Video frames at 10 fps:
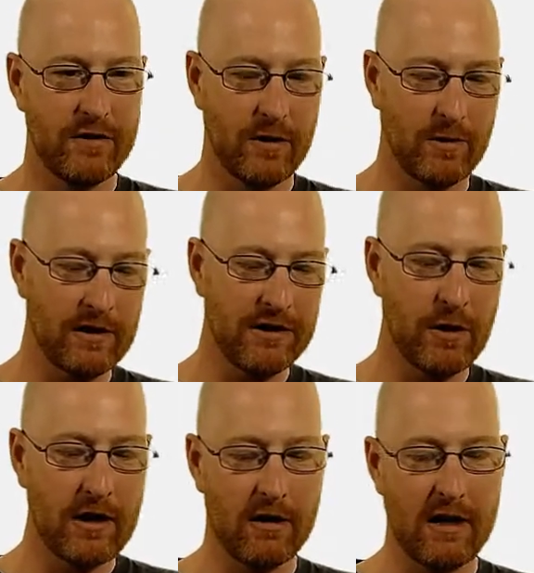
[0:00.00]
So let's
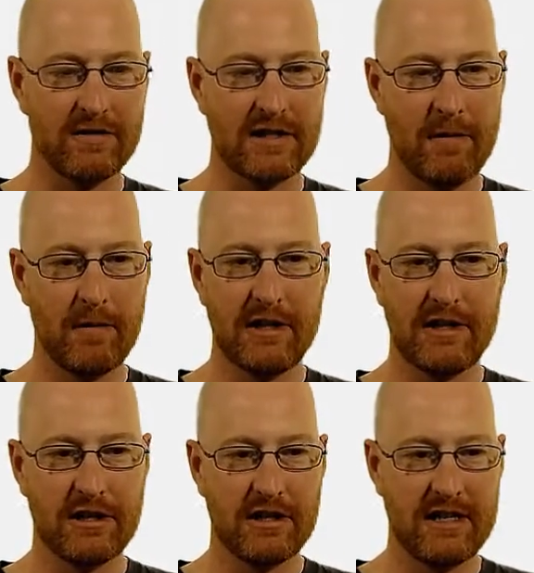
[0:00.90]
create our if statement.
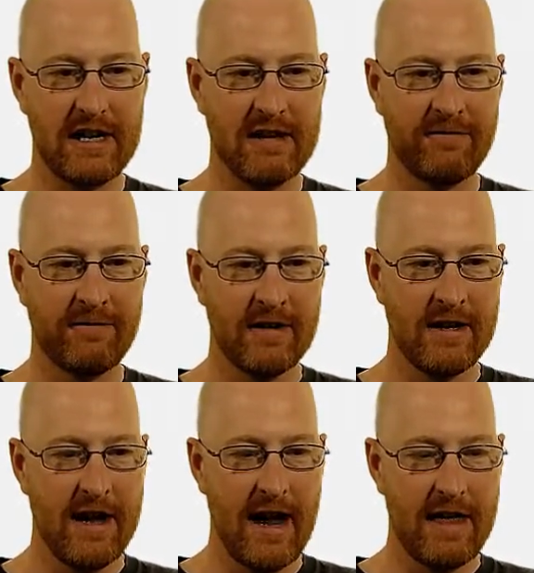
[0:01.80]
It's just if,
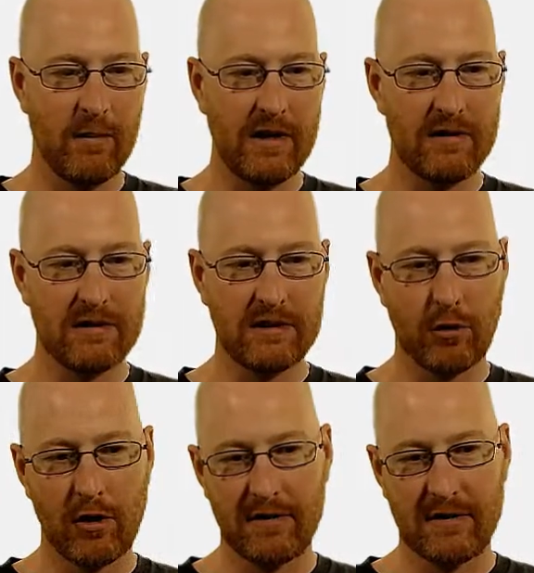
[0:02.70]
and then we use these
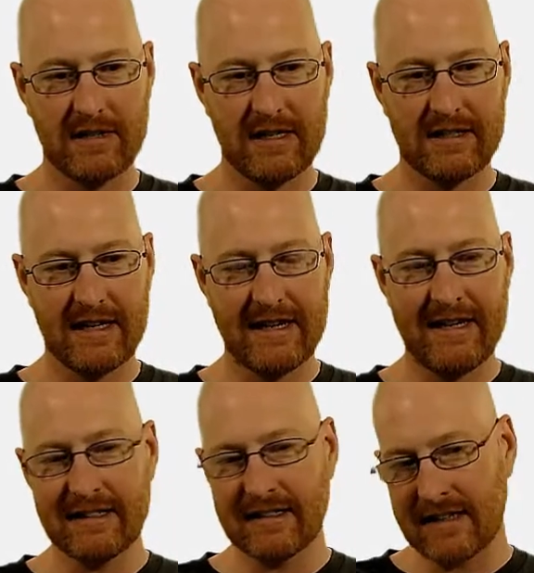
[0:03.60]
parentheses. And
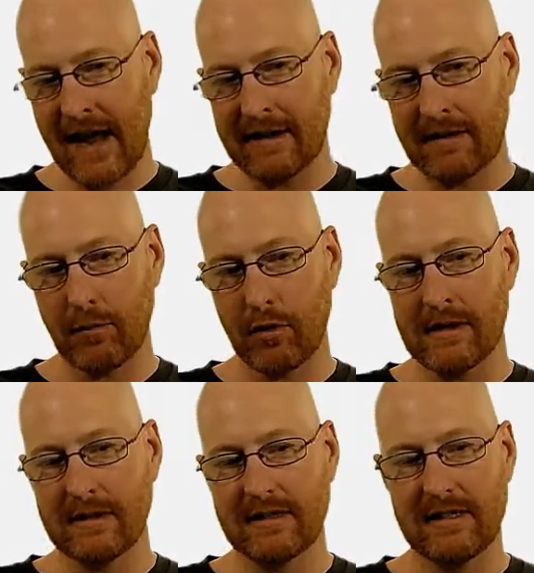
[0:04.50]
inside of the
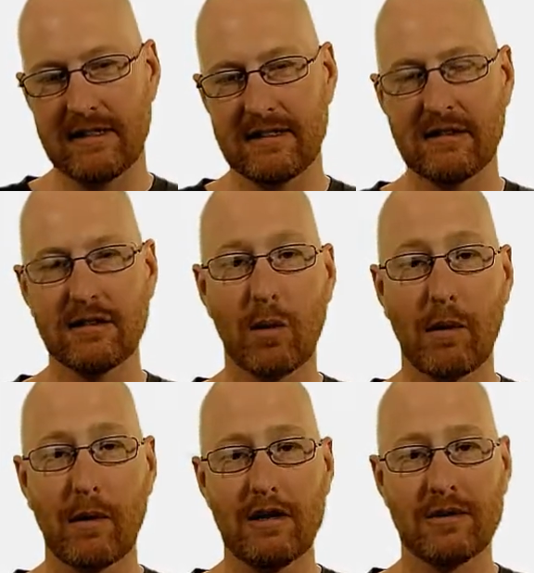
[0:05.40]
parentheses, this is where
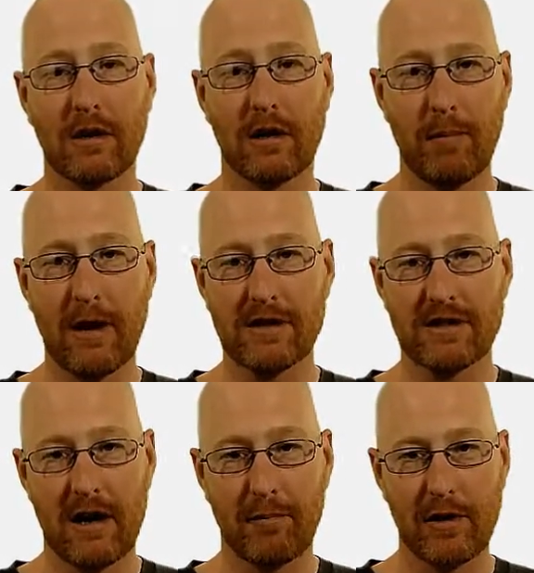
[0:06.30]
we use our
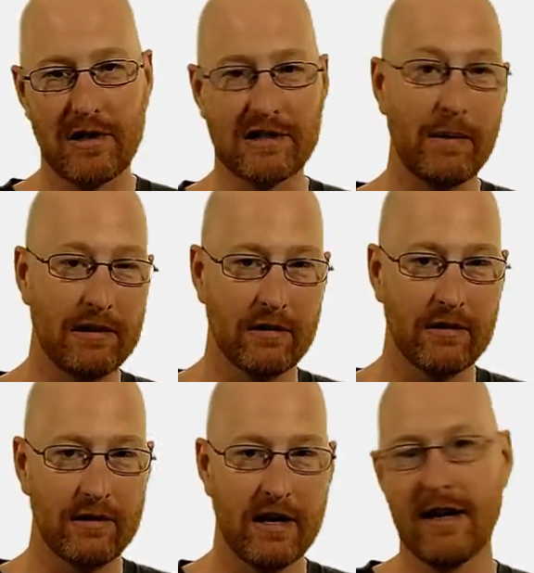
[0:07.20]
comparison operators that we
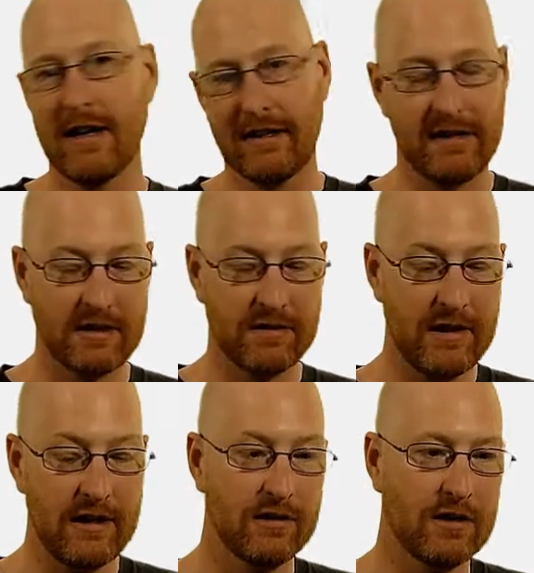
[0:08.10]
learned in the last video.